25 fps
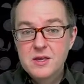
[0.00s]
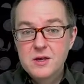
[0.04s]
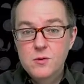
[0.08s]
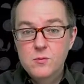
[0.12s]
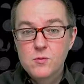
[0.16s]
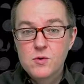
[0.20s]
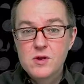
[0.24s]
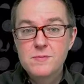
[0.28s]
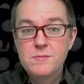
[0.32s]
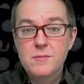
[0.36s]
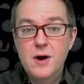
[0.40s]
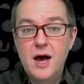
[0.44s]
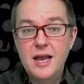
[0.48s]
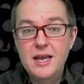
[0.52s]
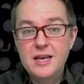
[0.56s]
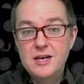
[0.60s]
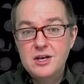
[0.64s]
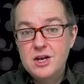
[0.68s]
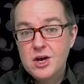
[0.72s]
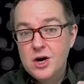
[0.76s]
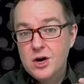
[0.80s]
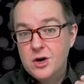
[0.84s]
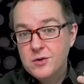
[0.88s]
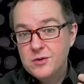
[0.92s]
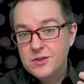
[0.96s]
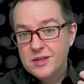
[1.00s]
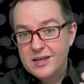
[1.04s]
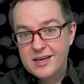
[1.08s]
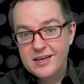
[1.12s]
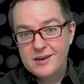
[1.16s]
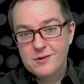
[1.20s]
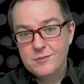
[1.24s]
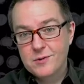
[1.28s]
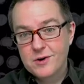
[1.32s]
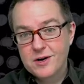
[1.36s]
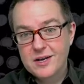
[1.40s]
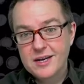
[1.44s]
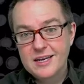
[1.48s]
We might know that
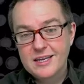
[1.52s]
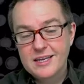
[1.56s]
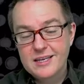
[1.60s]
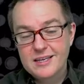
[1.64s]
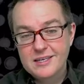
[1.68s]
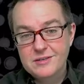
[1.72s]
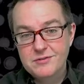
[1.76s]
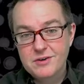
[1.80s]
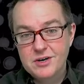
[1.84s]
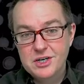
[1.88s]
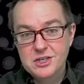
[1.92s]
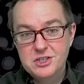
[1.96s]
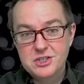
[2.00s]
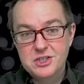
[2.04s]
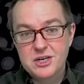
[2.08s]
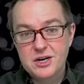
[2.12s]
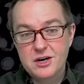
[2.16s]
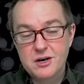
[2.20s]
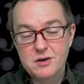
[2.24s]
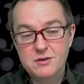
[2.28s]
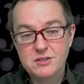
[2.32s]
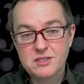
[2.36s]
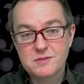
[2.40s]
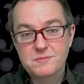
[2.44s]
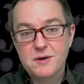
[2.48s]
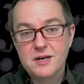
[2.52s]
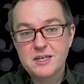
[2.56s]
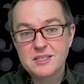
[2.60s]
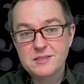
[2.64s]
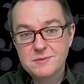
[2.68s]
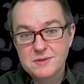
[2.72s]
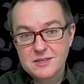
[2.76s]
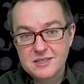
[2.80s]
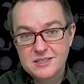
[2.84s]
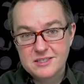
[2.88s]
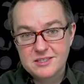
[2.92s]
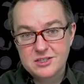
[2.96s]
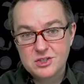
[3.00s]
we're going to get a very generic response
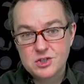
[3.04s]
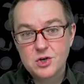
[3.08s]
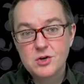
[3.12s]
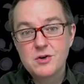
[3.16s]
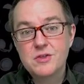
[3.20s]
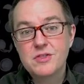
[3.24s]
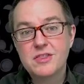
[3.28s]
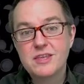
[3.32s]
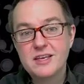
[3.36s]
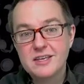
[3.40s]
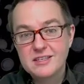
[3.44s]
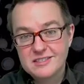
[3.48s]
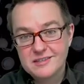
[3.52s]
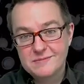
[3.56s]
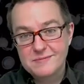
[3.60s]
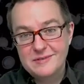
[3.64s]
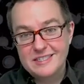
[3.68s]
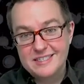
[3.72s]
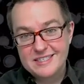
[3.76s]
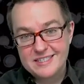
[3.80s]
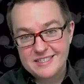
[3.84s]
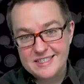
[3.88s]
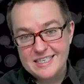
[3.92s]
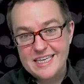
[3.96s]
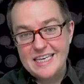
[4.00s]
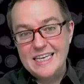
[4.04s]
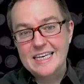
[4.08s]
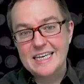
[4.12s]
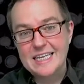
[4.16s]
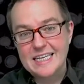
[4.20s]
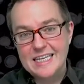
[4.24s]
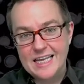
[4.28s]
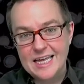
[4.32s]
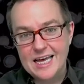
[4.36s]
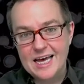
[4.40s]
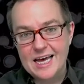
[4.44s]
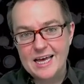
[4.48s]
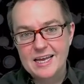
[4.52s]
because certain things have been seen a
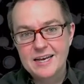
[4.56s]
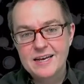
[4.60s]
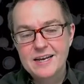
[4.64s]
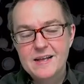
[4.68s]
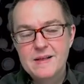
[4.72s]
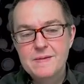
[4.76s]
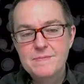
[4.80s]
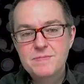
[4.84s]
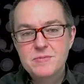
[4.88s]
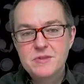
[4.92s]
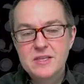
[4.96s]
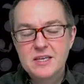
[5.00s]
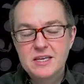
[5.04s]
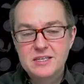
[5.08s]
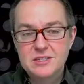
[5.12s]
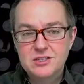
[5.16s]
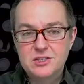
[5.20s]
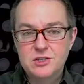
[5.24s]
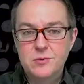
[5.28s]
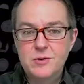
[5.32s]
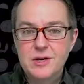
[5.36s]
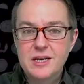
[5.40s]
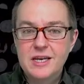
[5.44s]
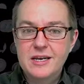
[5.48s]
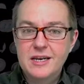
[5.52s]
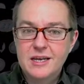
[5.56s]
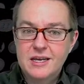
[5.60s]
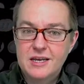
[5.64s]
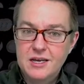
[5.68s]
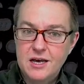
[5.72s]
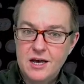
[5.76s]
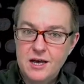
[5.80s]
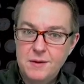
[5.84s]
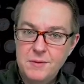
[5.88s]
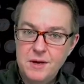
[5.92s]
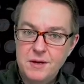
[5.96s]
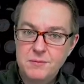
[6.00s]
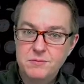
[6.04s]
lot. And so we need to
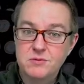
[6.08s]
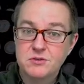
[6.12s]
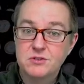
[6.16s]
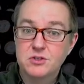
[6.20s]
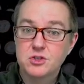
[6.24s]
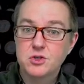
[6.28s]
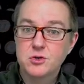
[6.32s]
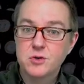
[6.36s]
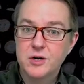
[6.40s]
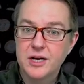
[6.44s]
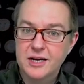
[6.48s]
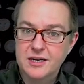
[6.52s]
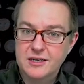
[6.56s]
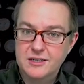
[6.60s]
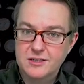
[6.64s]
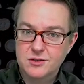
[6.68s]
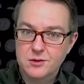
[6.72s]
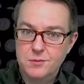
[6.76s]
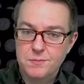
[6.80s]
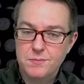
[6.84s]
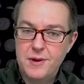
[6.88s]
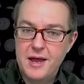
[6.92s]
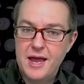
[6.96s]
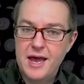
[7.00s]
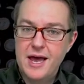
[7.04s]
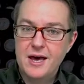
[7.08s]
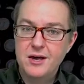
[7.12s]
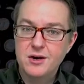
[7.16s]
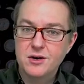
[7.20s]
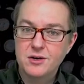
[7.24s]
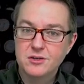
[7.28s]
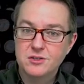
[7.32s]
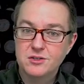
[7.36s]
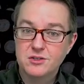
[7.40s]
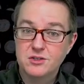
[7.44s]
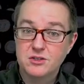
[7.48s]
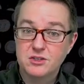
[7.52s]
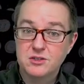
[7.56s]
come up with tricks or
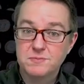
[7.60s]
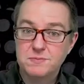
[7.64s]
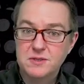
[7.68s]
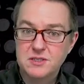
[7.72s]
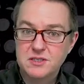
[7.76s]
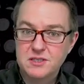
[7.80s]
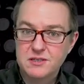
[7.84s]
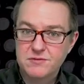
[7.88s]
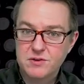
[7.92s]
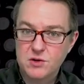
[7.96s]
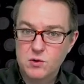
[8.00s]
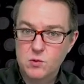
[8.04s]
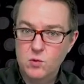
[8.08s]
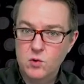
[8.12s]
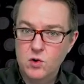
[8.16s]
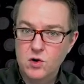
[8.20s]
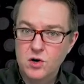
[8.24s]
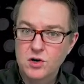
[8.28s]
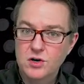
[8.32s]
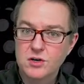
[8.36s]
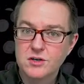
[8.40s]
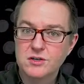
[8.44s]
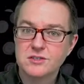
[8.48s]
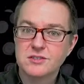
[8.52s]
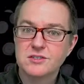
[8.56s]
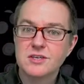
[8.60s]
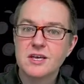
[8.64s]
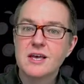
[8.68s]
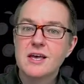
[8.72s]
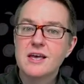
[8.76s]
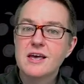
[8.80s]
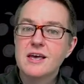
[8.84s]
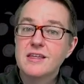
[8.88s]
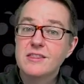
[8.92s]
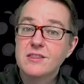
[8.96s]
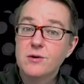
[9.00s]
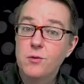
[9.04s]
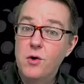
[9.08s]
patterns or specific words
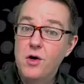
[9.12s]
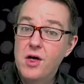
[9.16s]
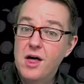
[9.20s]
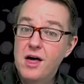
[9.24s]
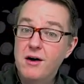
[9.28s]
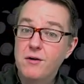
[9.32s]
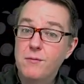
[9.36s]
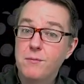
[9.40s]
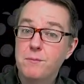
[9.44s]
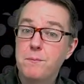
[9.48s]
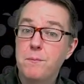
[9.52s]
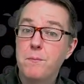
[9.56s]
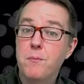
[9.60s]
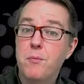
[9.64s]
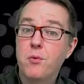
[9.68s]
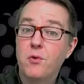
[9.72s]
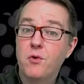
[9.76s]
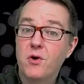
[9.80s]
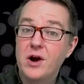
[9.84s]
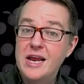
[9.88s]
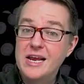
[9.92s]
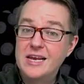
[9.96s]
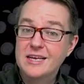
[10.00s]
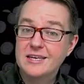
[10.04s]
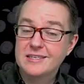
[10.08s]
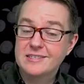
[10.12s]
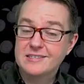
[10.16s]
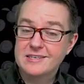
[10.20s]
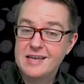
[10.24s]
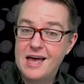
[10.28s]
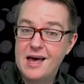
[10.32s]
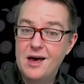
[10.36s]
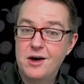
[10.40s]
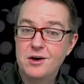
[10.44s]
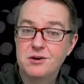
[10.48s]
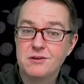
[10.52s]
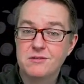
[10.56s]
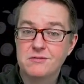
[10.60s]
that will help break us
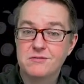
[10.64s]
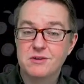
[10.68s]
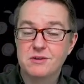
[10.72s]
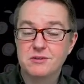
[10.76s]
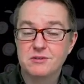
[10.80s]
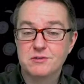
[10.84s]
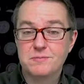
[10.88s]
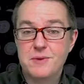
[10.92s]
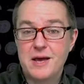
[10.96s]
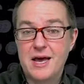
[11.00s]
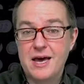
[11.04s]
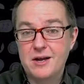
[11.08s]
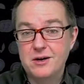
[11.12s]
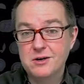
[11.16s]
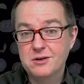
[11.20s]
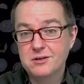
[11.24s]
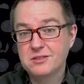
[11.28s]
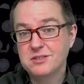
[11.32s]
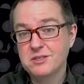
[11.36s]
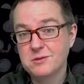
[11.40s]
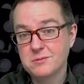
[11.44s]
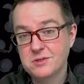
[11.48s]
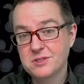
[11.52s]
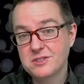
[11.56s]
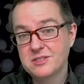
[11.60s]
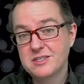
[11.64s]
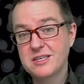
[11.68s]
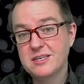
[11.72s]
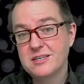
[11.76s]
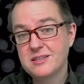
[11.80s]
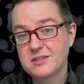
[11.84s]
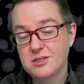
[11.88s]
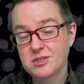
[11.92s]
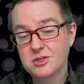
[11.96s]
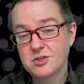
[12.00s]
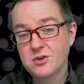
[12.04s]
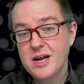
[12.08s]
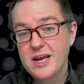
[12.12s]
out of those patterns that we're seeing in
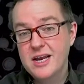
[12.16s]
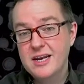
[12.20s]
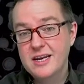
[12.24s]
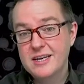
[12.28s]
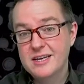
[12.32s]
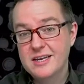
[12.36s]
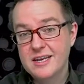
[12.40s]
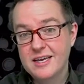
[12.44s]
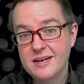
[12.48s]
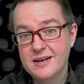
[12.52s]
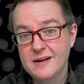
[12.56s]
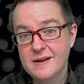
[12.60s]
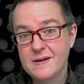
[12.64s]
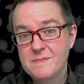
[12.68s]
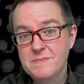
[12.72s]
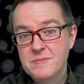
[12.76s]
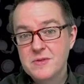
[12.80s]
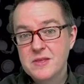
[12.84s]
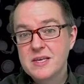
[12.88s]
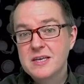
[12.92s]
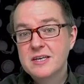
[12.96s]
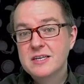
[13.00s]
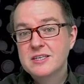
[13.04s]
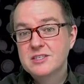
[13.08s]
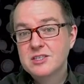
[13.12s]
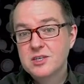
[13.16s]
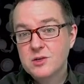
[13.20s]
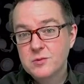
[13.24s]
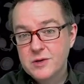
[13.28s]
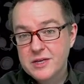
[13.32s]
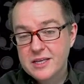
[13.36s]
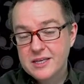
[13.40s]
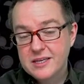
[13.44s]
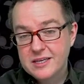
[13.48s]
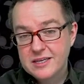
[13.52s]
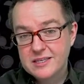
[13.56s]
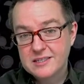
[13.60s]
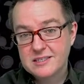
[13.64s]
the training data so that we
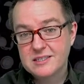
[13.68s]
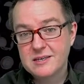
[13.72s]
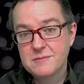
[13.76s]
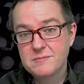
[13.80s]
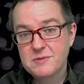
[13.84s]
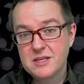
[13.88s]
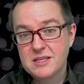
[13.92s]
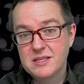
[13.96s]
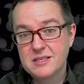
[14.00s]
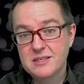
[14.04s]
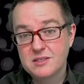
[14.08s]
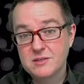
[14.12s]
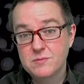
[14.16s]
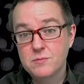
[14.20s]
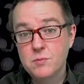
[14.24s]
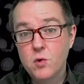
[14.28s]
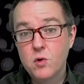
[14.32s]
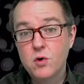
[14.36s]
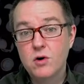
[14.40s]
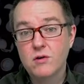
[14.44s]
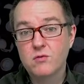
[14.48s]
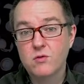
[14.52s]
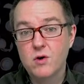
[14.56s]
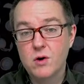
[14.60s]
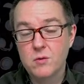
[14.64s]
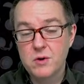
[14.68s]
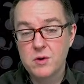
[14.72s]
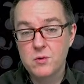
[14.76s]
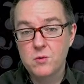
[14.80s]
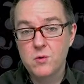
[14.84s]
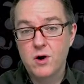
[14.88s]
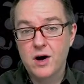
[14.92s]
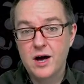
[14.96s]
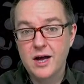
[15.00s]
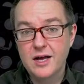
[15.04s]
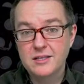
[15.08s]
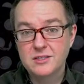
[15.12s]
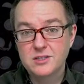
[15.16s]
can get something that's more of what we
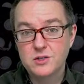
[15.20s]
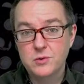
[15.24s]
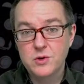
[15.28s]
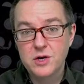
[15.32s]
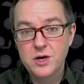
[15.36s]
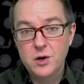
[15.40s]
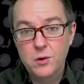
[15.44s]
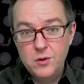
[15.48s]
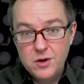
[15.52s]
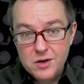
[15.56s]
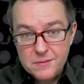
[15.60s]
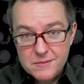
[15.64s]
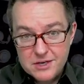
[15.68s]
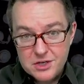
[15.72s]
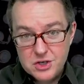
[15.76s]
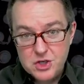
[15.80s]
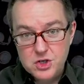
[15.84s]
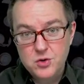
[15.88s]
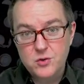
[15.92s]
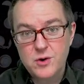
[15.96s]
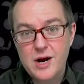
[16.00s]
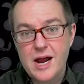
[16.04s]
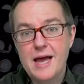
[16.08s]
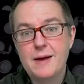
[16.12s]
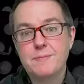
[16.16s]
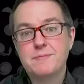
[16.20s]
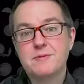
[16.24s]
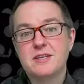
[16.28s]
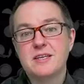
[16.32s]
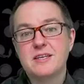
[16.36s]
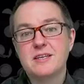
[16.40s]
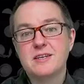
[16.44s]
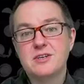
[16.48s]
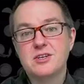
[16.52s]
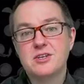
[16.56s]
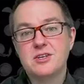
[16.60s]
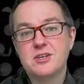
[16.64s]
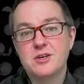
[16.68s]
want. So we don't want to be trapped
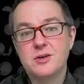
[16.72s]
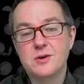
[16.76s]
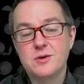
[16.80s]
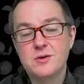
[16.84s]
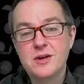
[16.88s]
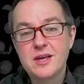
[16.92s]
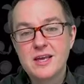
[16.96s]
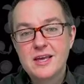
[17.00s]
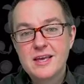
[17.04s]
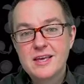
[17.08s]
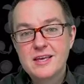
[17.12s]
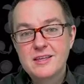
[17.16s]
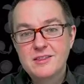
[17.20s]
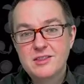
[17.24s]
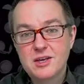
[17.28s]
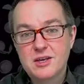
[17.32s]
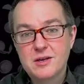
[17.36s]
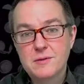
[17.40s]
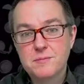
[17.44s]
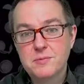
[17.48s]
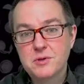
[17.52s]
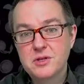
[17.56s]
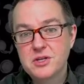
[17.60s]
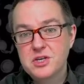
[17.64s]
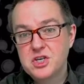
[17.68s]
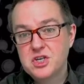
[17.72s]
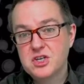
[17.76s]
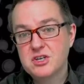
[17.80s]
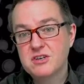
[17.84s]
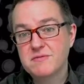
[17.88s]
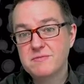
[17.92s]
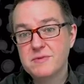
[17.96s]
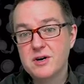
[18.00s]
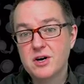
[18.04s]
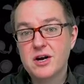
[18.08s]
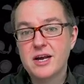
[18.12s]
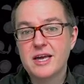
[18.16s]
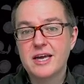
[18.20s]
into the completion of
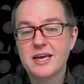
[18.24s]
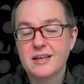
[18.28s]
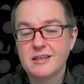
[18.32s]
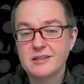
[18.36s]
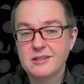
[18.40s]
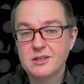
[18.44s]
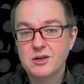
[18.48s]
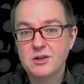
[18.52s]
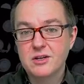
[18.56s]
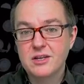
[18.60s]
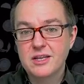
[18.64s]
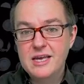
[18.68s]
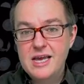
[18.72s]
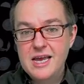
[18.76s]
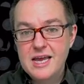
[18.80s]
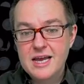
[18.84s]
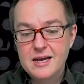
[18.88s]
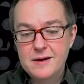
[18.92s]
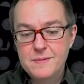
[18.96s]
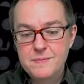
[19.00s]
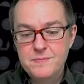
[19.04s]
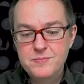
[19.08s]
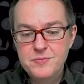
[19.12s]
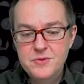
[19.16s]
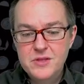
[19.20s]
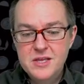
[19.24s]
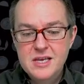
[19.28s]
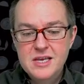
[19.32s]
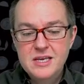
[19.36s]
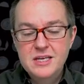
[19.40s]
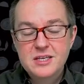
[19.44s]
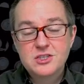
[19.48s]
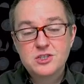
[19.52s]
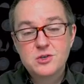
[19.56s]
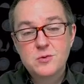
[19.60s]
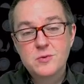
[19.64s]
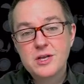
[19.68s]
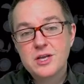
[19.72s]
Mary Had a Little Lamb.
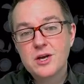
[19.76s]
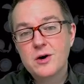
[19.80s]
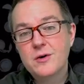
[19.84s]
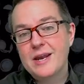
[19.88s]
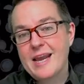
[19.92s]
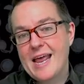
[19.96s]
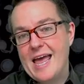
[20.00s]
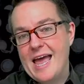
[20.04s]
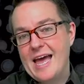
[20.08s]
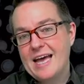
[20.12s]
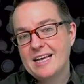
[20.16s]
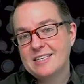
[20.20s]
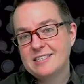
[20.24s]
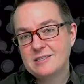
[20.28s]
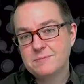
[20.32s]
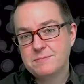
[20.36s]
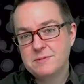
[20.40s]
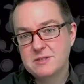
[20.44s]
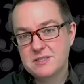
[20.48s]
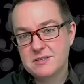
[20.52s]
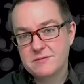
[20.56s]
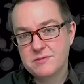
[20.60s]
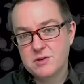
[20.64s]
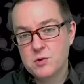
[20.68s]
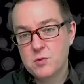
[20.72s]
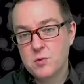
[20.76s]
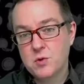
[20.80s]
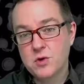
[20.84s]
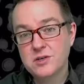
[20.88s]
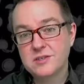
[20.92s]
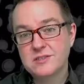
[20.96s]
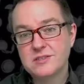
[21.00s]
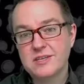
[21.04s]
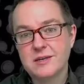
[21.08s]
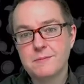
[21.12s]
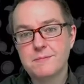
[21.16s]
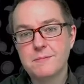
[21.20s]
So we go and add specific words like